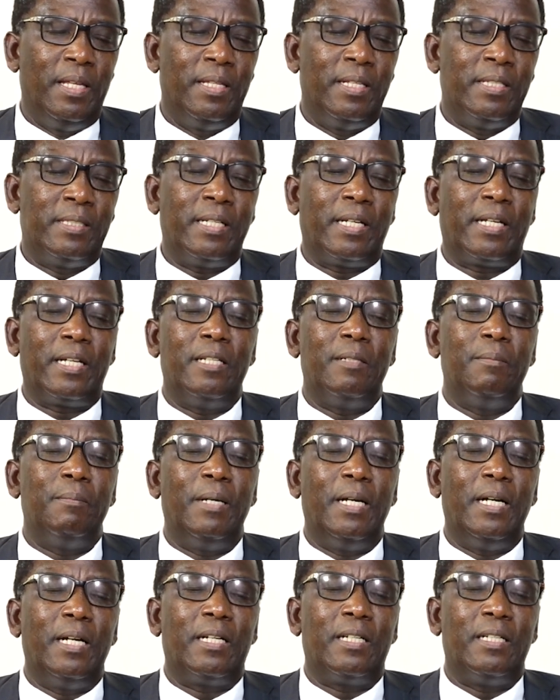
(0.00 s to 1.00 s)
The second
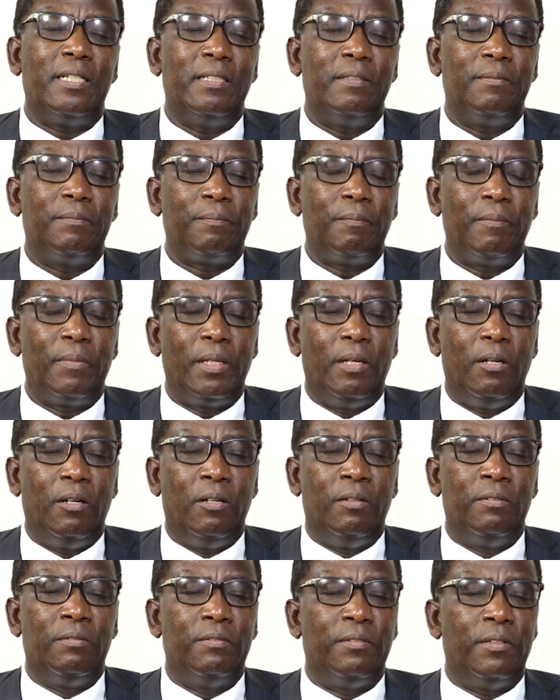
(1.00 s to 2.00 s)
mark
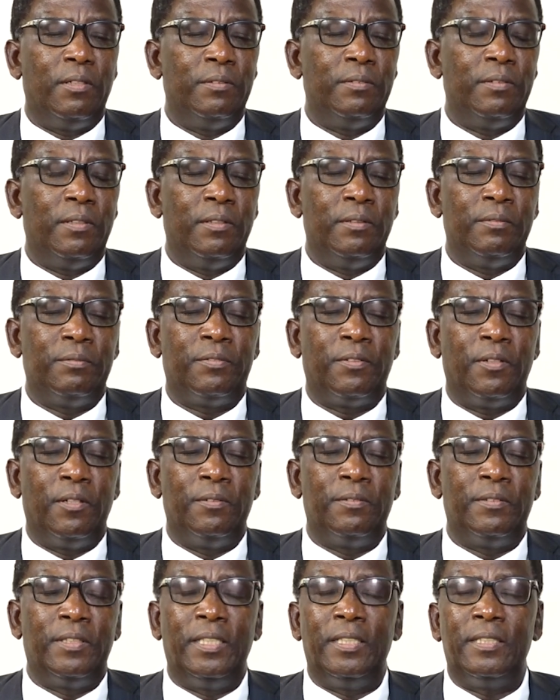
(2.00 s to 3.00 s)

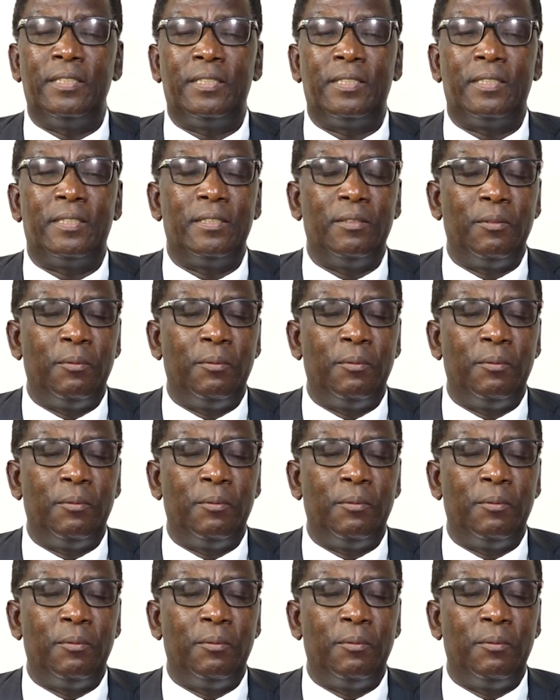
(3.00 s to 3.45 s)
of this